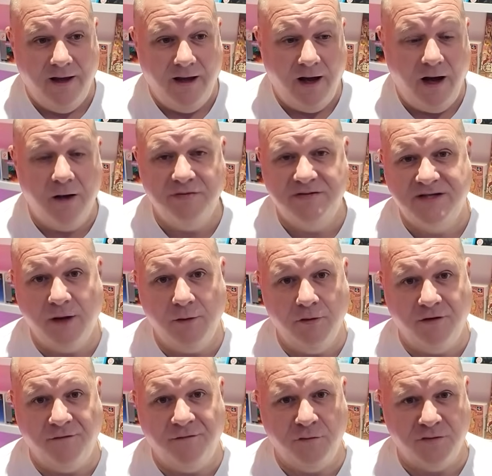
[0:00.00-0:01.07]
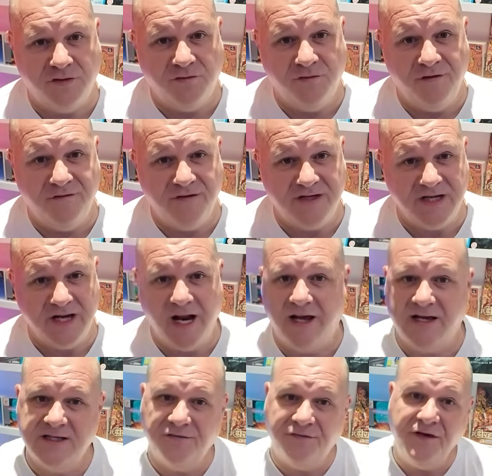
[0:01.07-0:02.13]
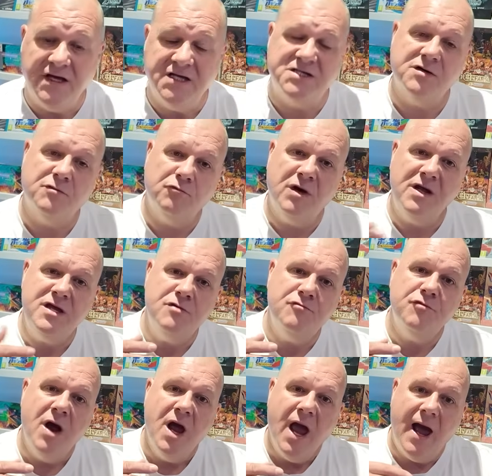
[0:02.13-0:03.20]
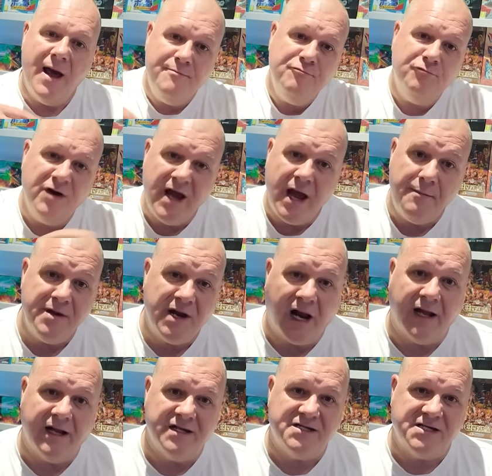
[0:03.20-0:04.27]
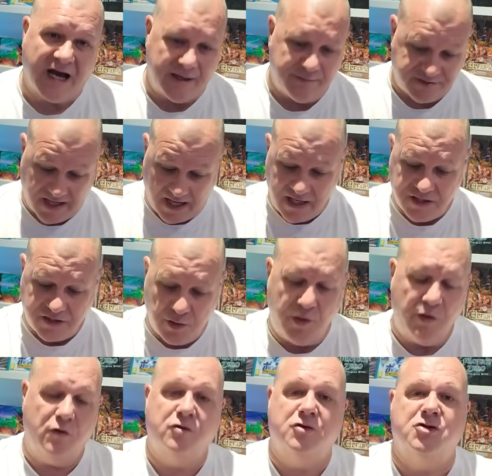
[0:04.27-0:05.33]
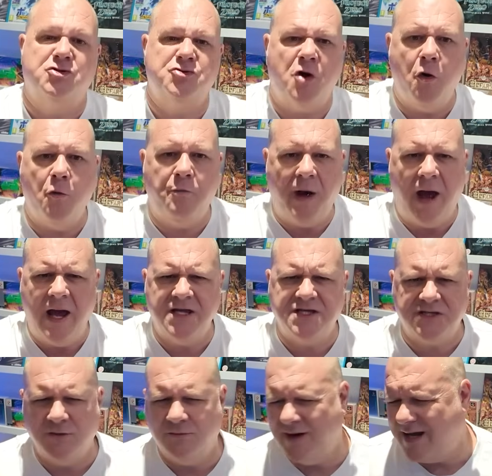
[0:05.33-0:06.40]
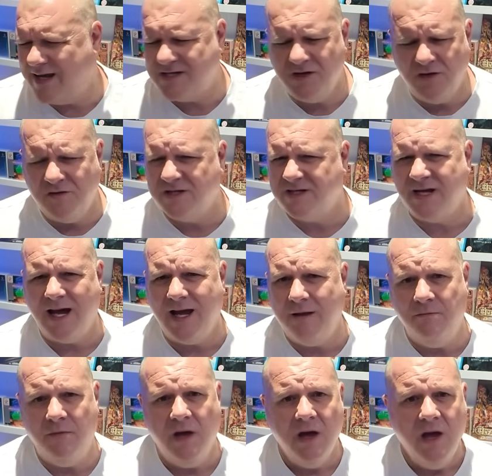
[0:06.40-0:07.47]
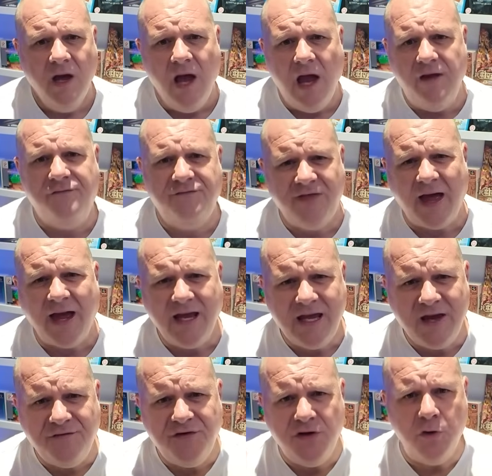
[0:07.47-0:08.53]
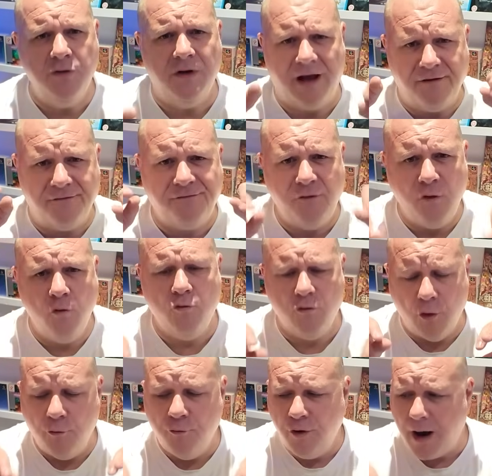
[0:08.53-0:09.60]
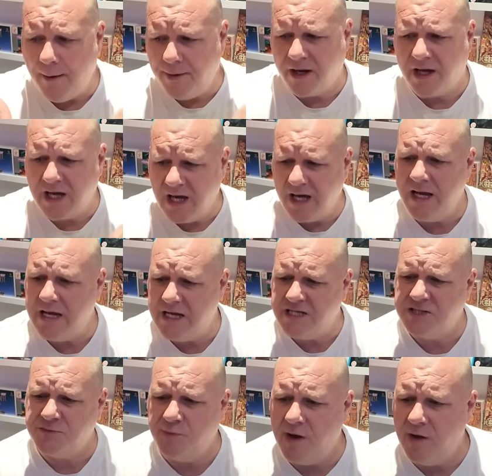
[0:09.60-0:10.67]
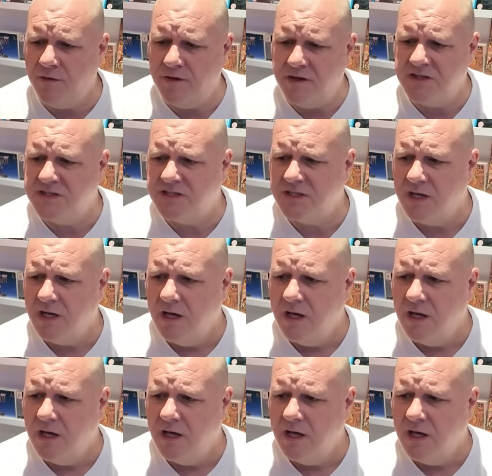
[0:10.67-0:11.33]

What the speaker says: I'm so looking forward to revisiting that, because the thing is, when you re-emulate these games and that, you're doing it on control pads and all that, it's not the same. If they give you that full rubber key experience,